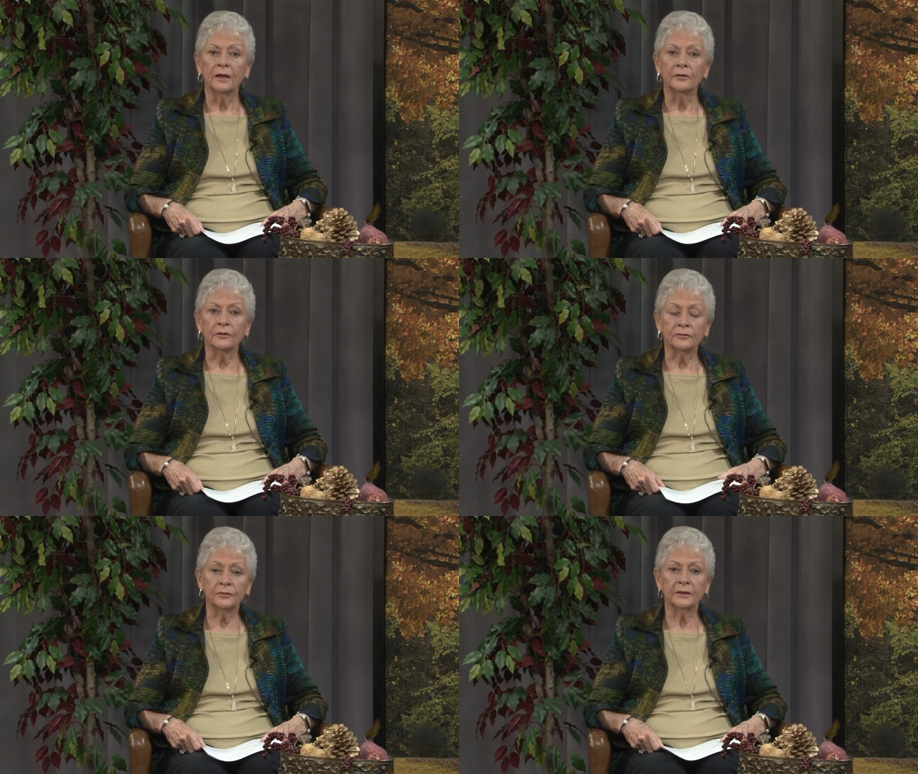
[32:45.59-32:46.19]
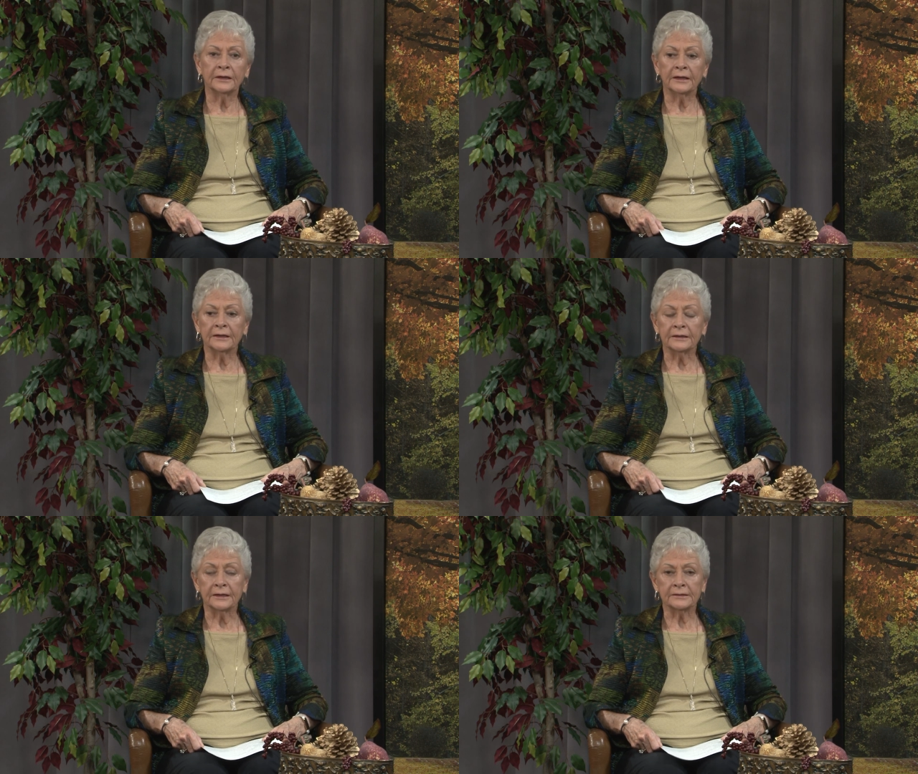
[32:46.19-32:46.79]
you'll tune in
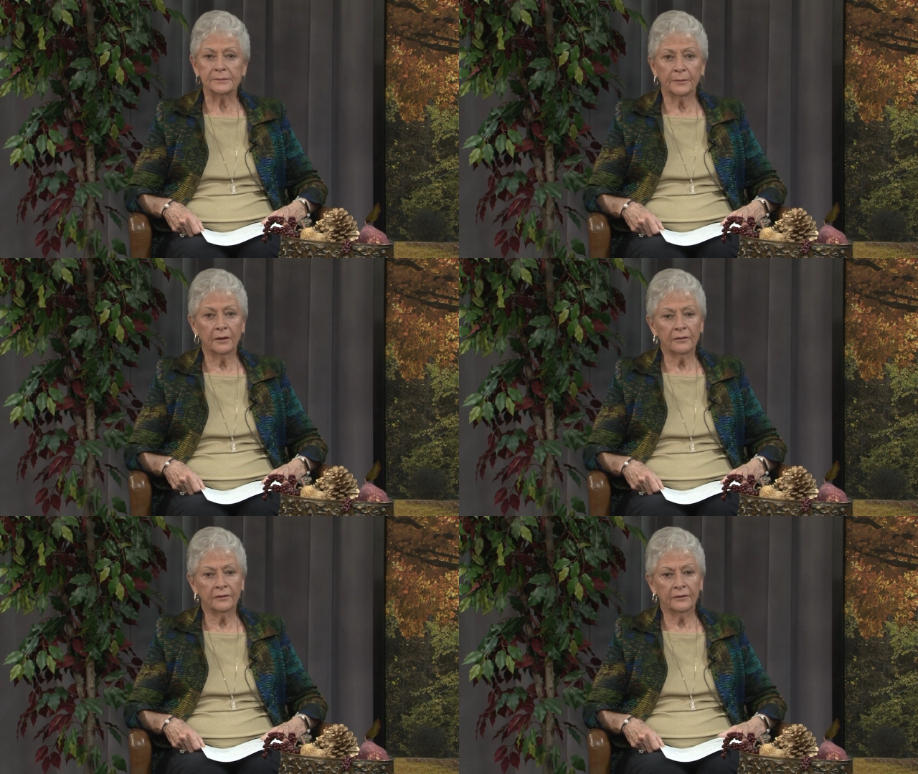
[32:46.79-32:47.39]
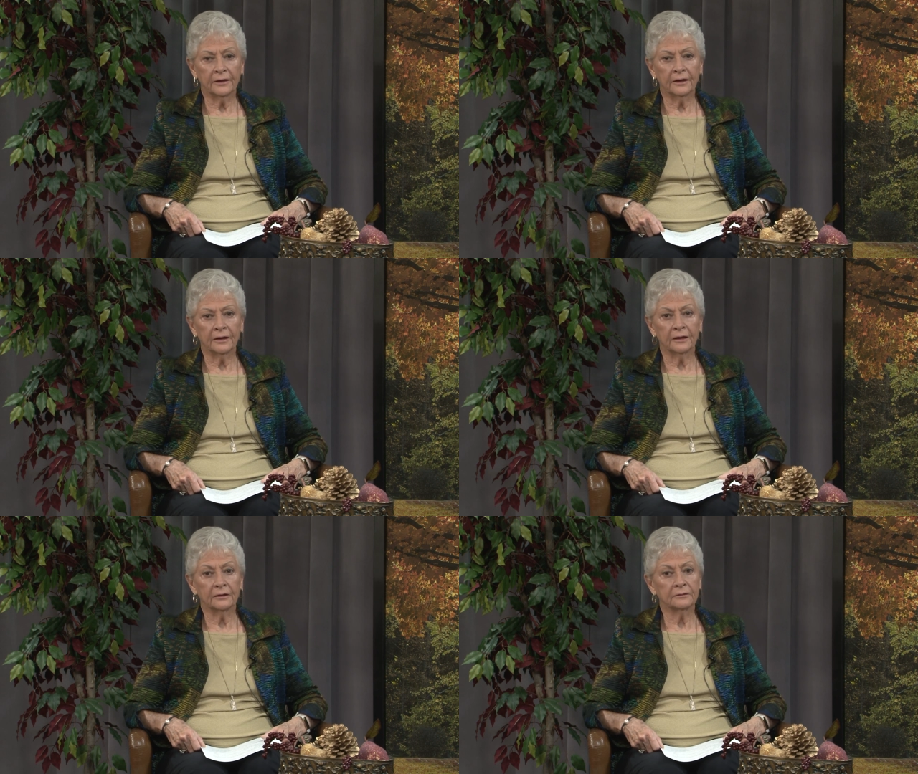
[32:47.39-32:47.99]
again next month.
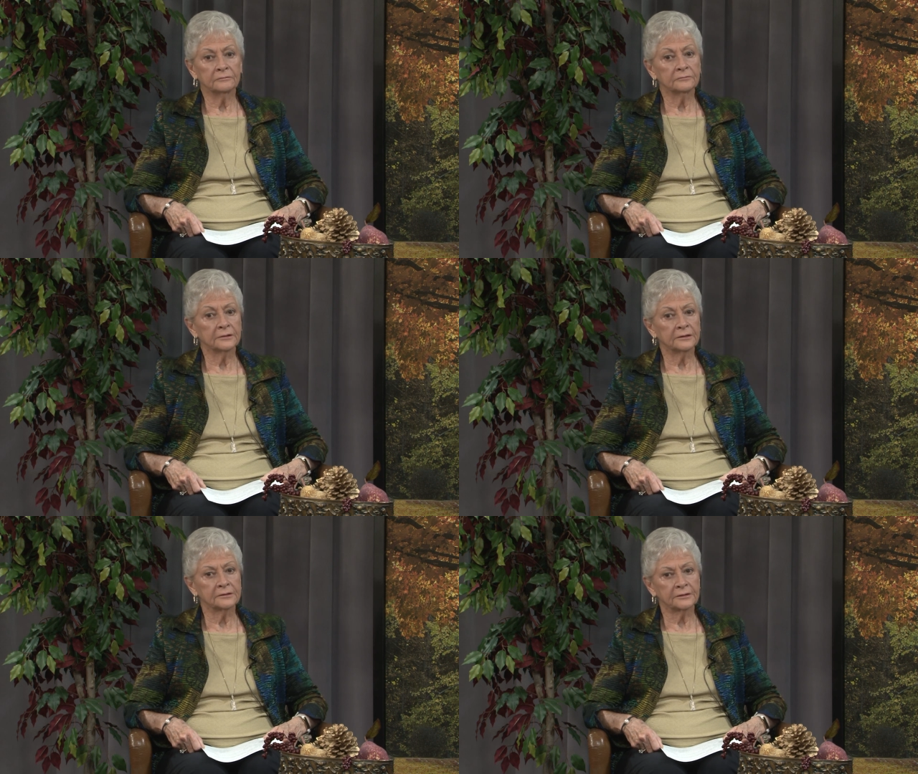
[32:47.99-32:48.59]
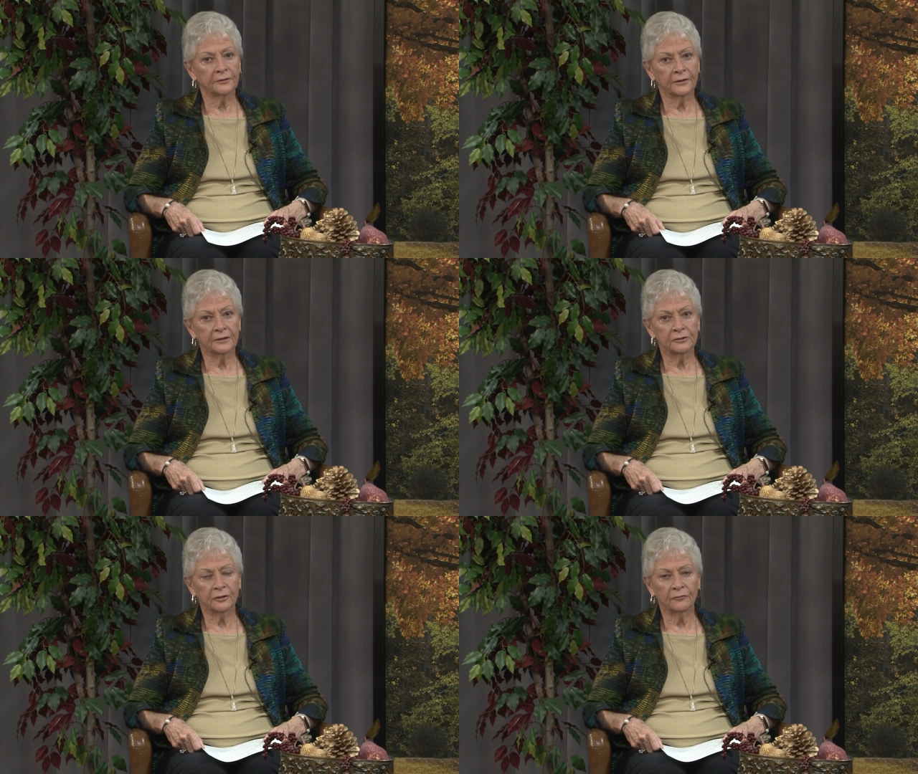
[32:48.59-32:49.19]
And until
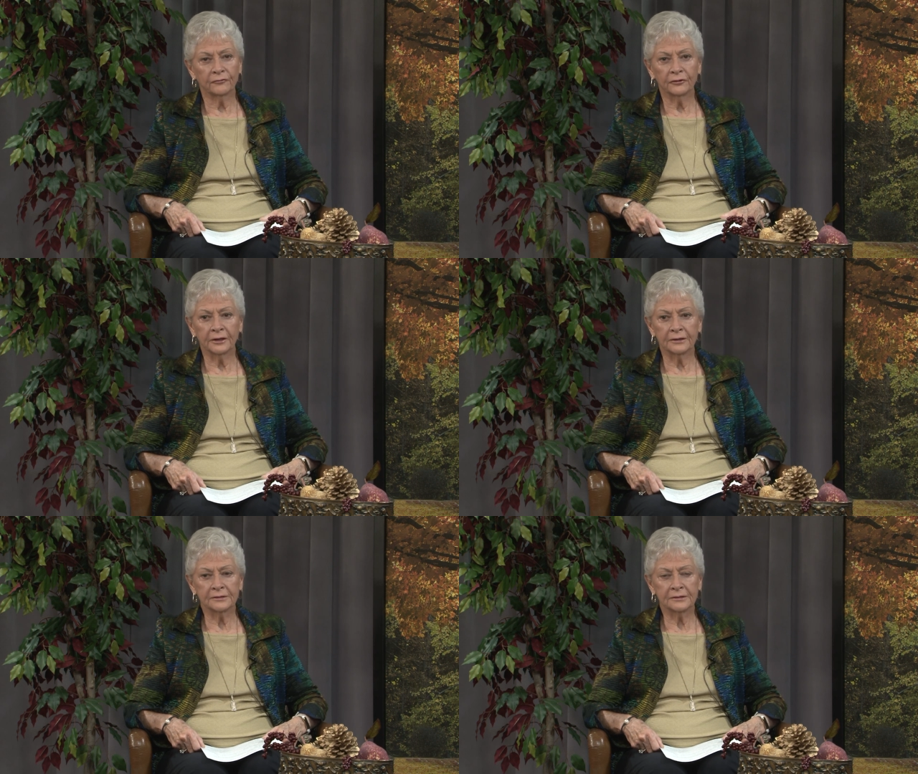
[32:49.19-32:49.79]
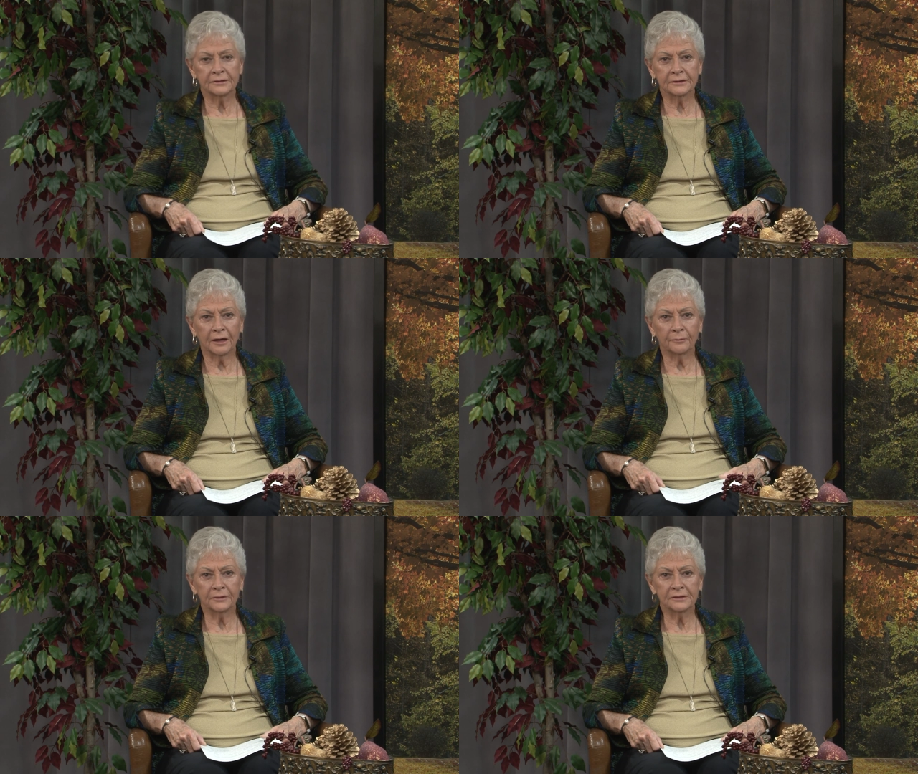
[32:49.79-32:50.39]
then, don't forget to
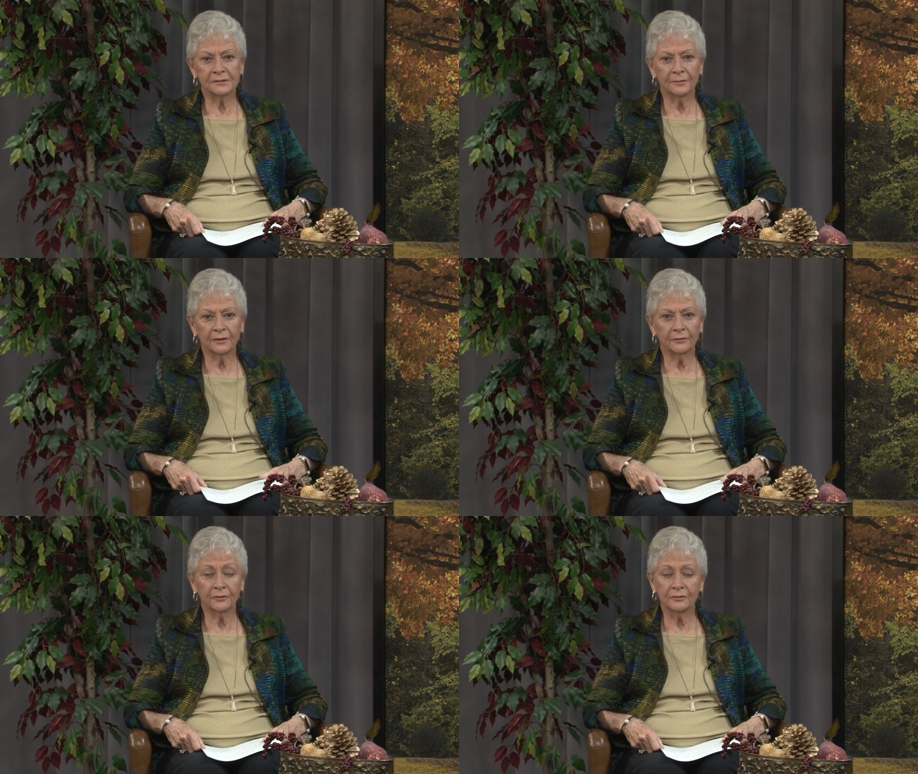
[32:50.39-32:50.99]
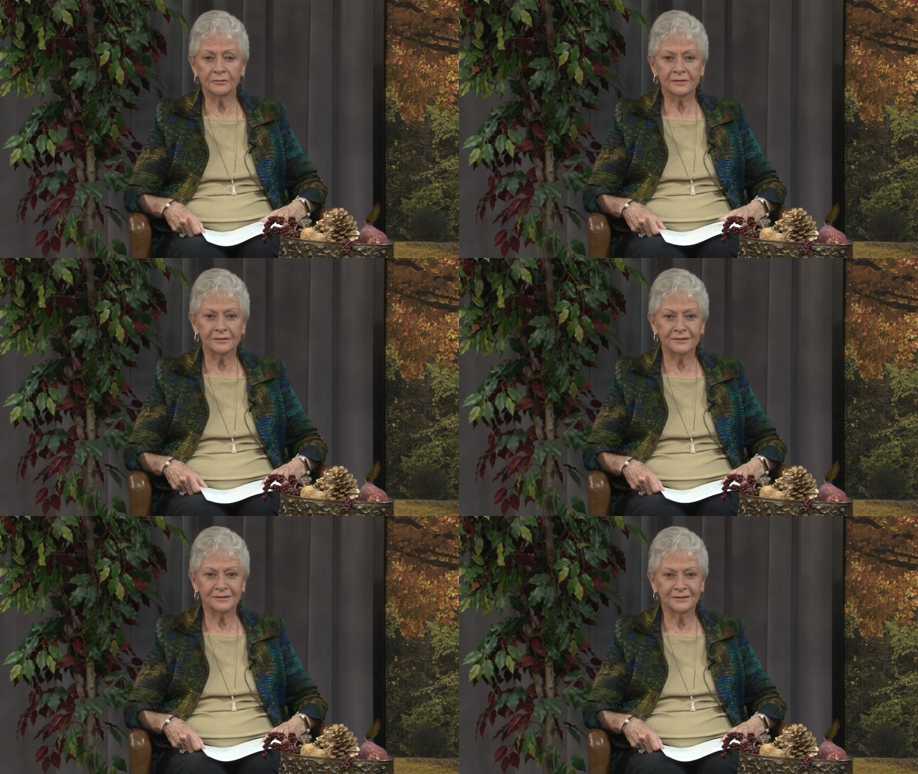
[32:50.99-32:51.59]
stop and smell the
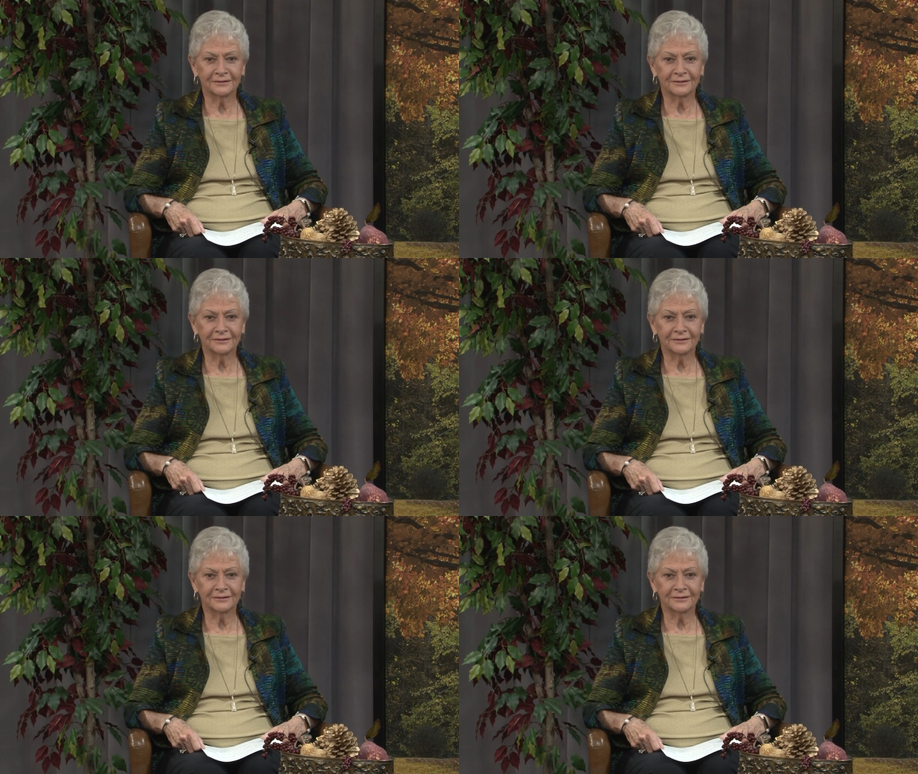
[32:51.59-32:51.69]
roses.